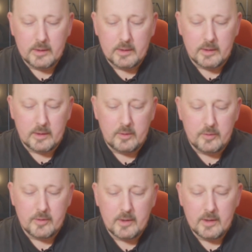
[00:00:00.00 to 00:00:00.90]
You
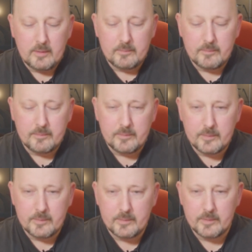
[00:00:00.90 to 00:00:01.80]
loose it there.
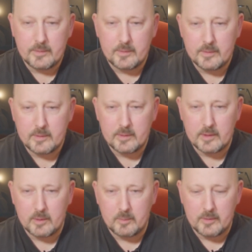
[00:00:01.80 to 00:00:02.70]

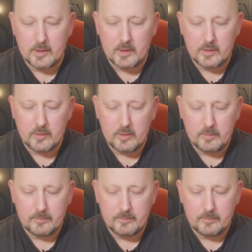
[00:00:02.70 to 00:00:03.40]
It comes down like so.